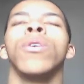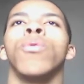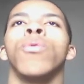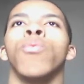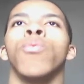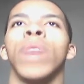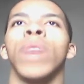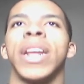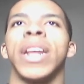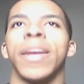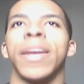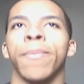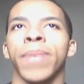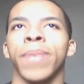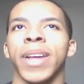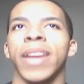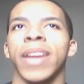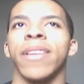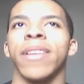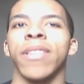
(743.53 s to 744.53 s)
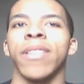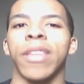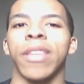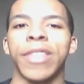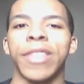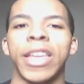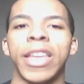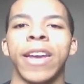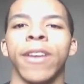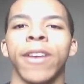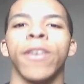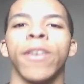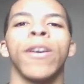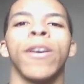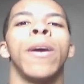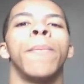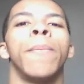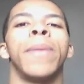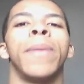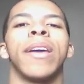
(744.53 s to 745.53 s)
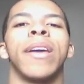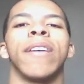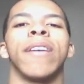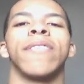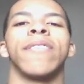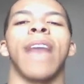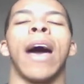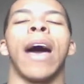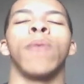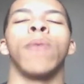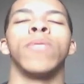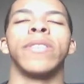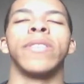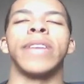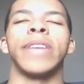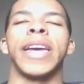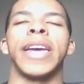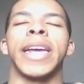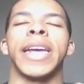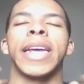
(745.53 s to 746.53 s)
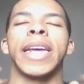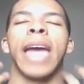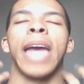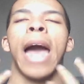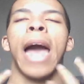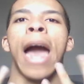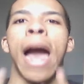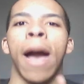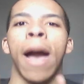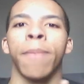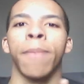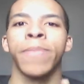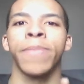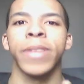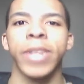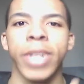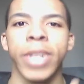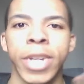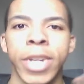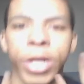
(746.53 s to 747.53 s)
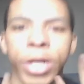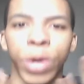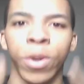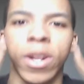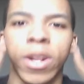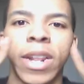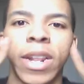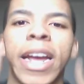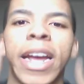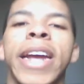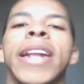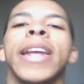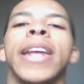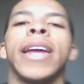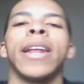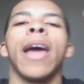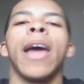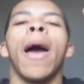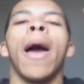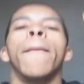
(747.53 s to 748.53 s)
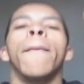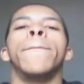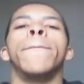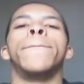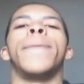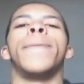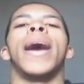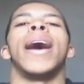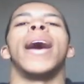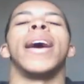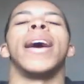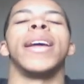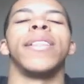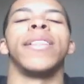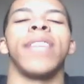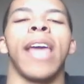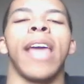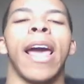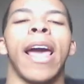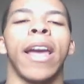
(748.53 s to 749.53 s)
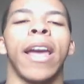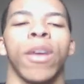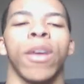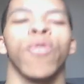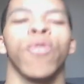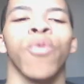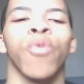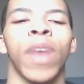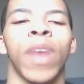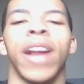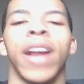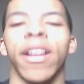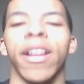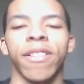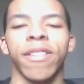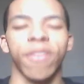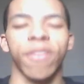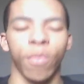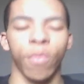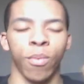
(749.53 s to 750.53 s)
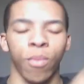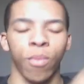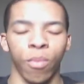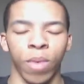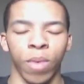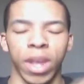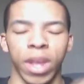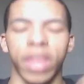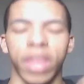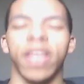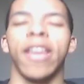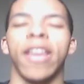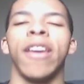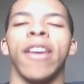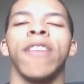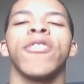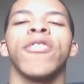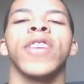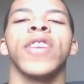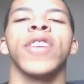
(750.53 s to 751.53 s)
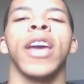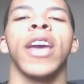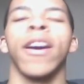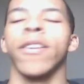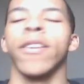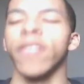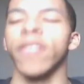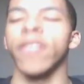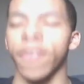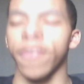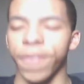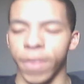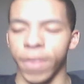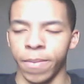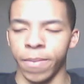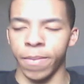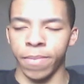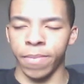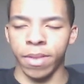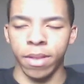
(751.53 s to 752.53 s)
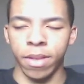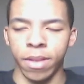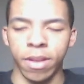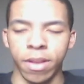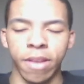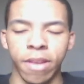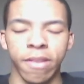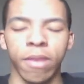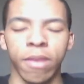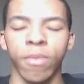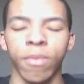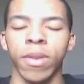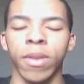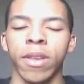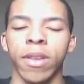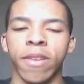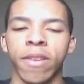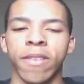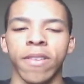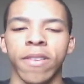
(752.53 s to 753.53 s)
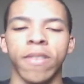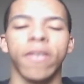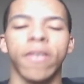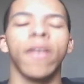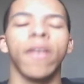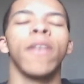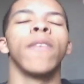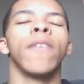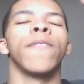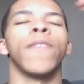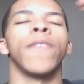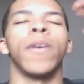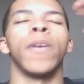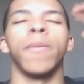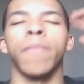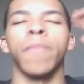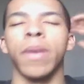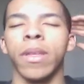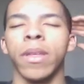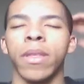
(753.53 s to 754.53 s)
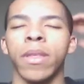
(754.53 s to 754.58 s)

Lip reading: when it played in the theater because I was encapsulated by the end credits with each character from Disney releases, from